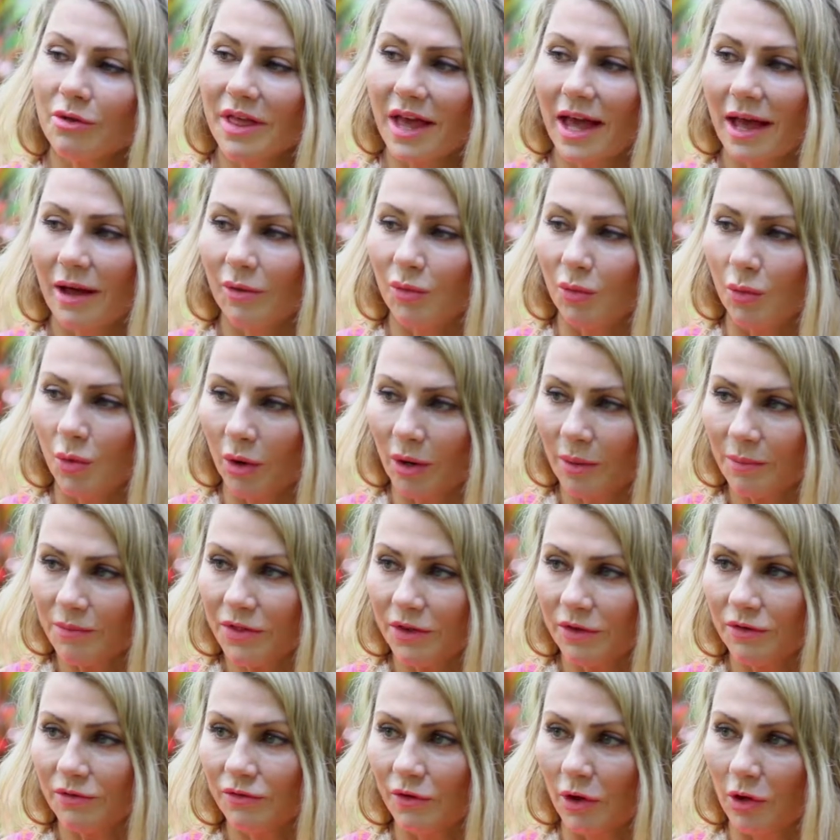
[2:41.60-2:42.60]
that
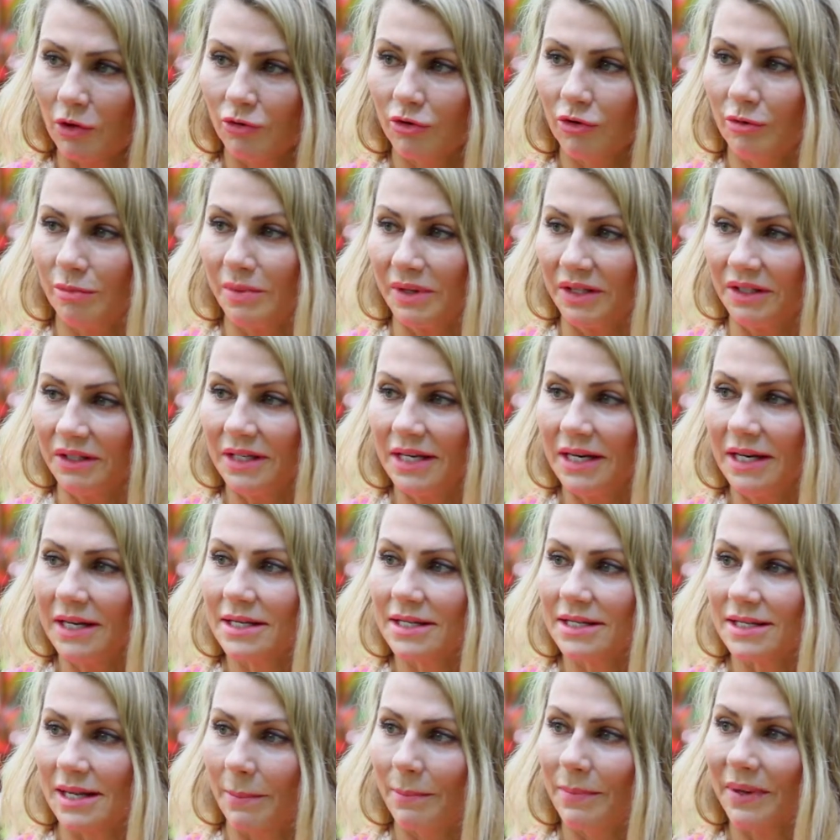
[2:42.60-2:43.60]
warmth and vulnerability to
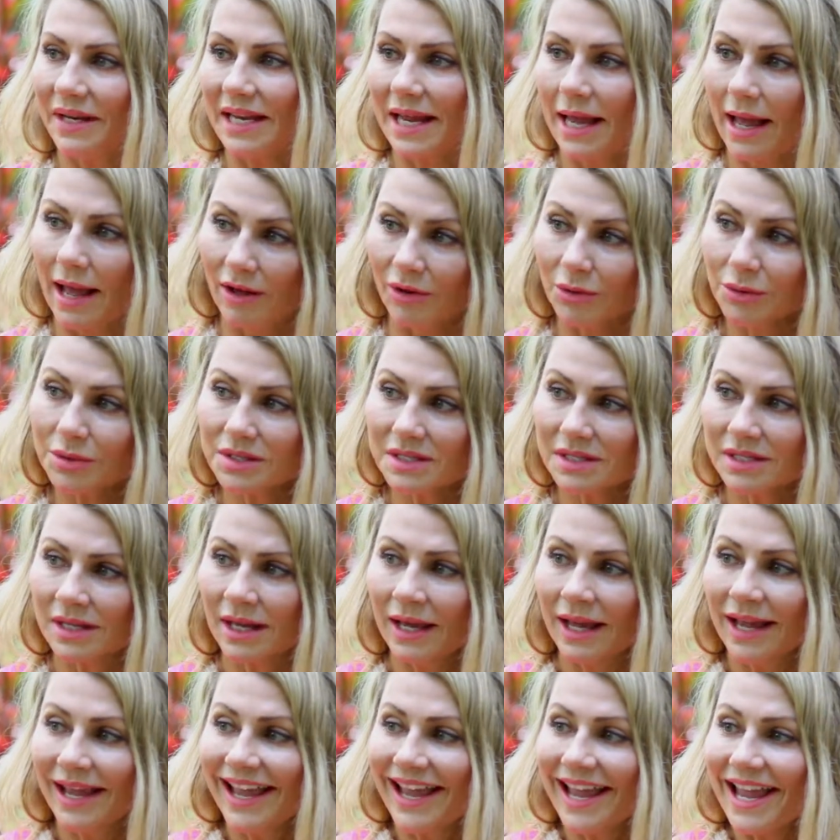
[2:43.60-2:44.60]
somebody else,
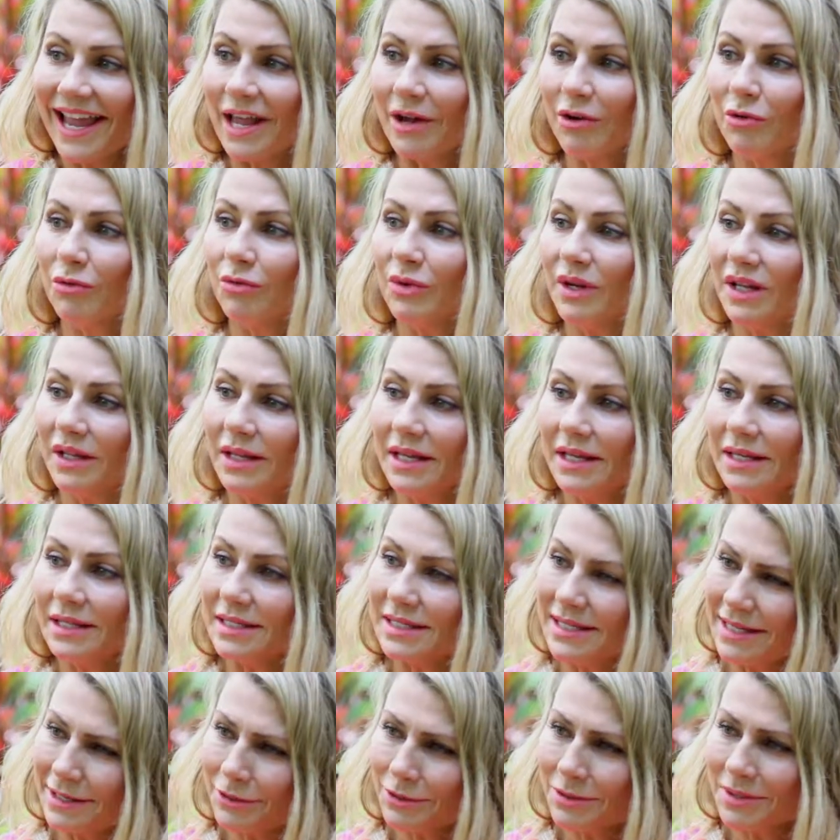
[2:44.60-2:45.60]
it really
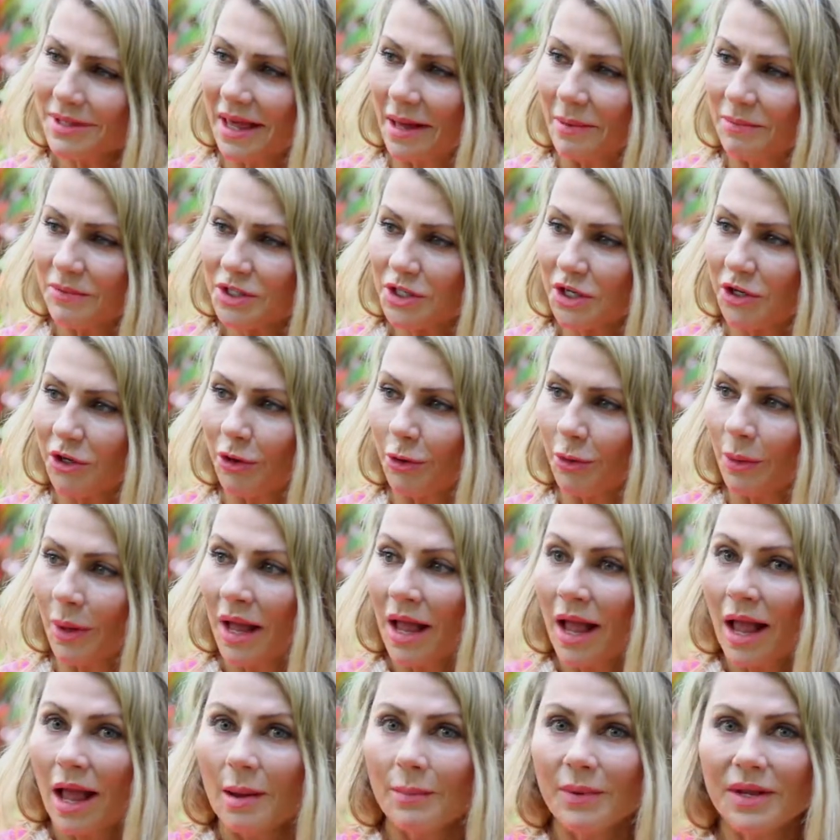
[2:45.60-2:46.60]
endears them to you.
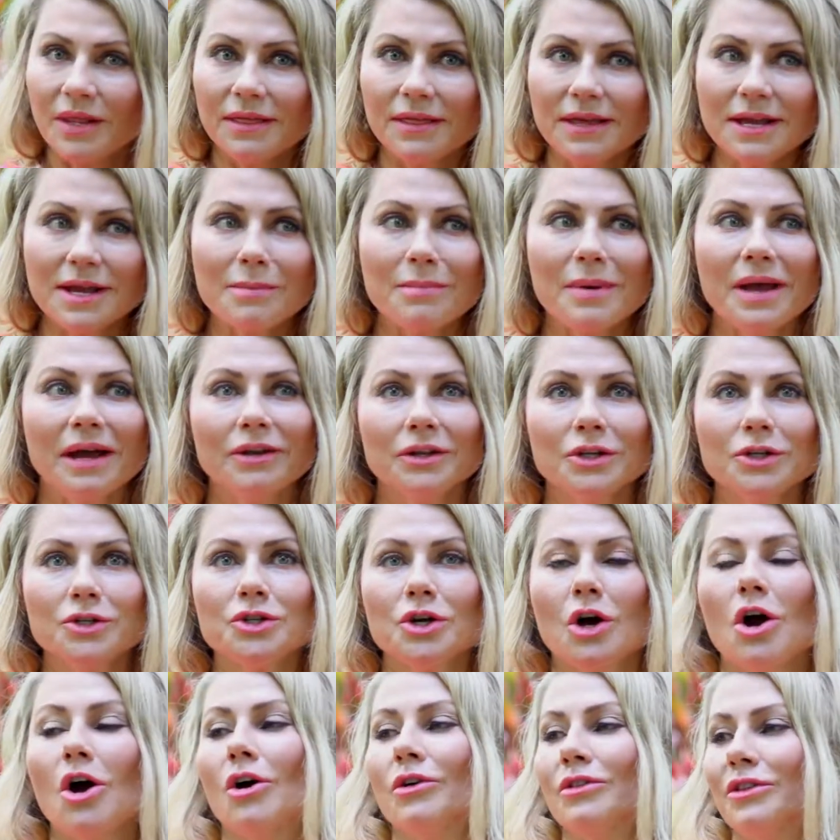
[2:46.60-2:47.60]
I mean, think about a
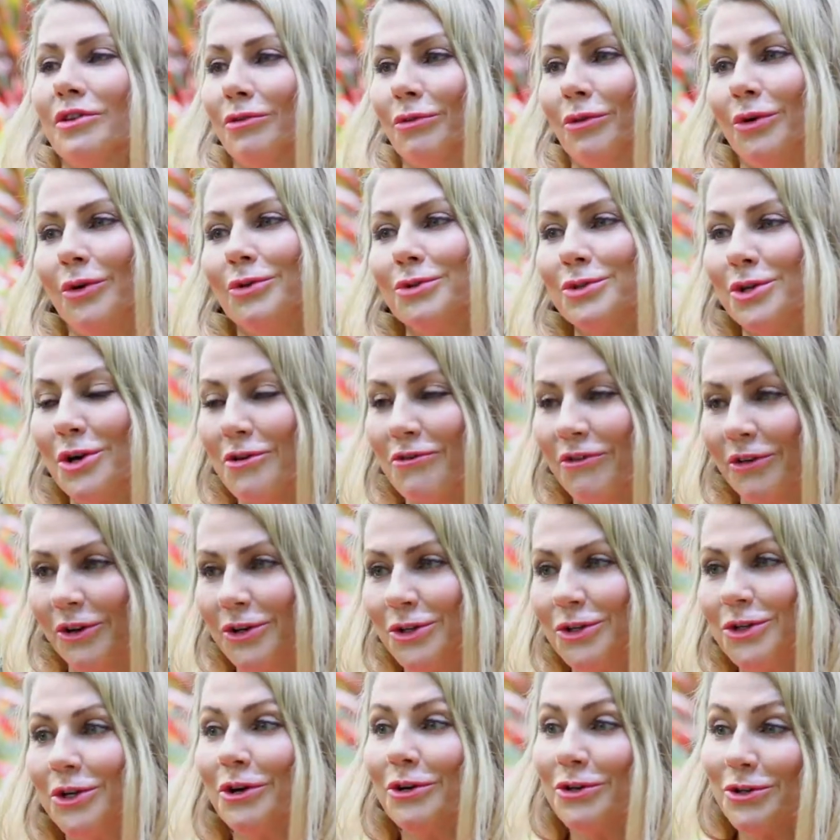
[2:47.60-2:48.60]
dog that rolls over
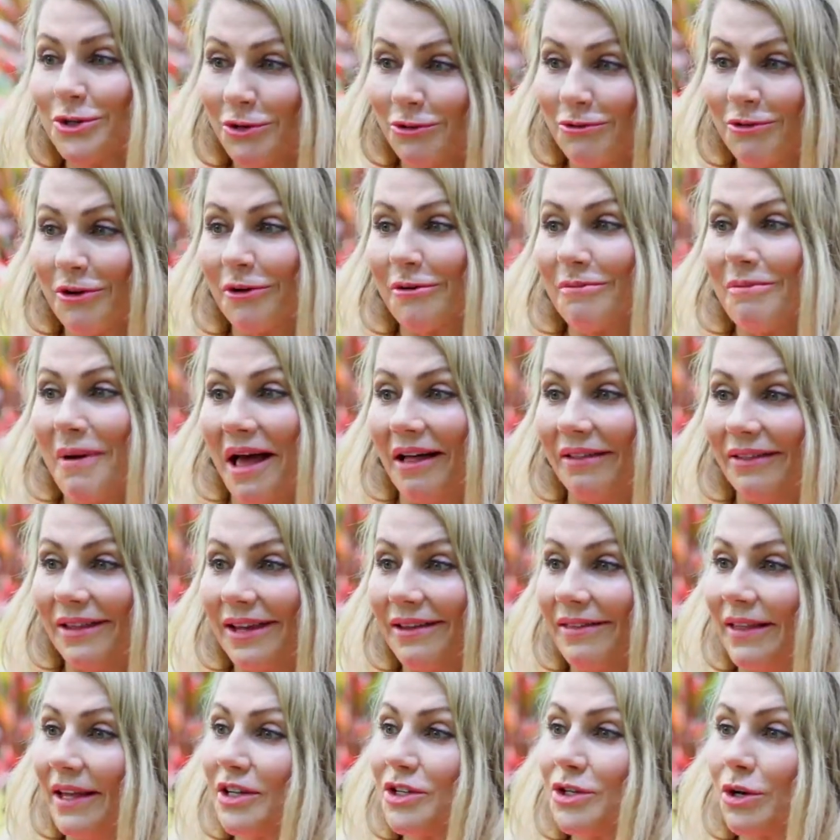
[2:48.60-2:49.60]
and shows you their belly,
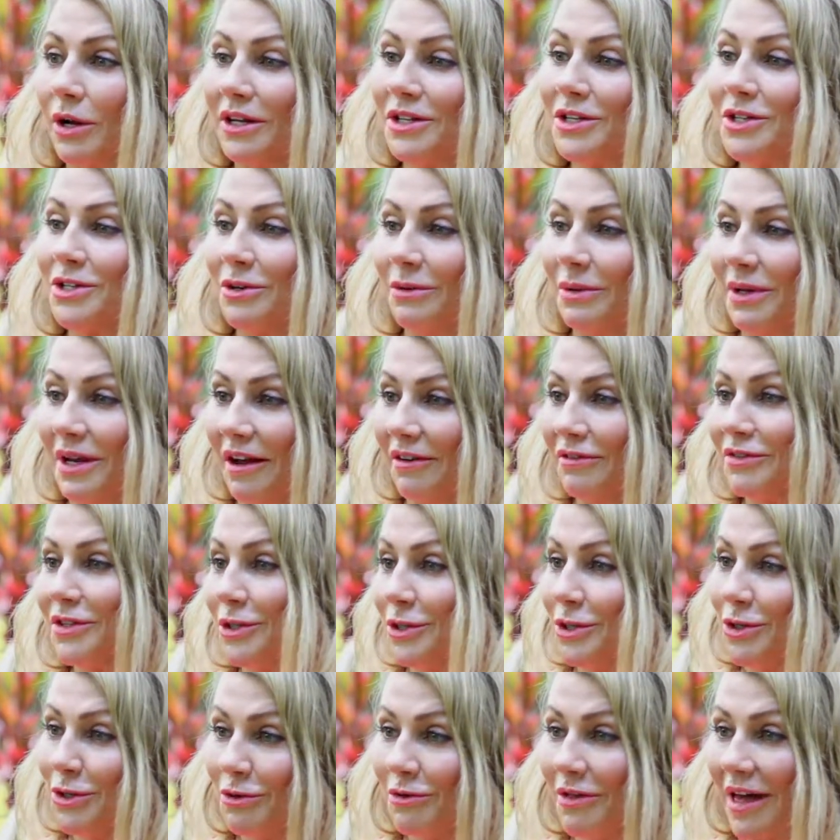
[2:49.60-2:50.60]
and they trust you enough
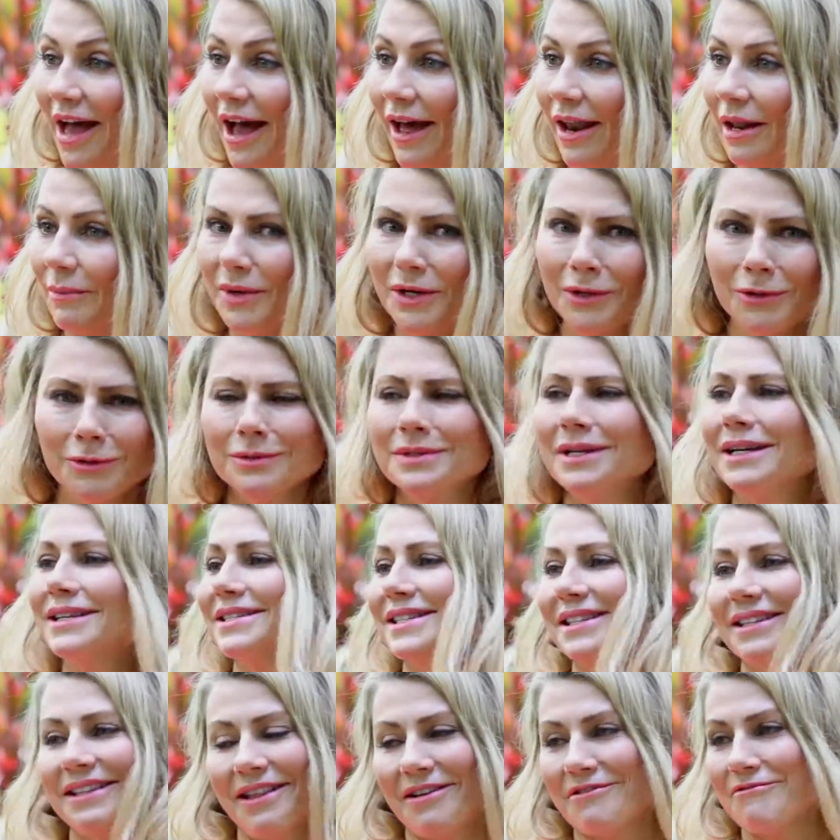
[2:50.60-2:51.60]
to do that. I mean, who
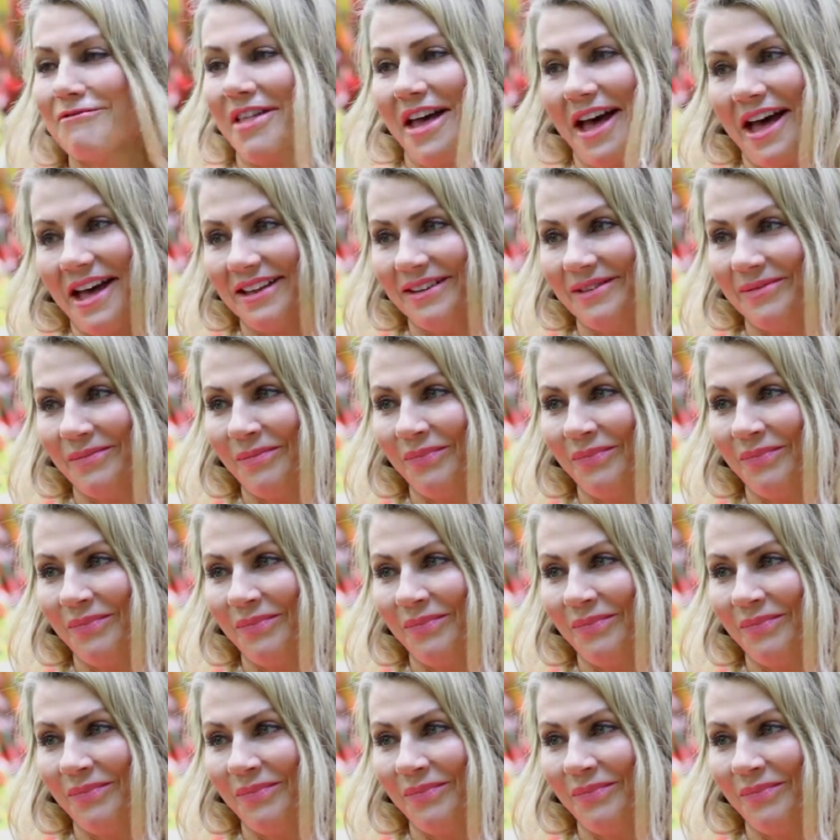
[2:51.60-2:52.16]
doesn't love that?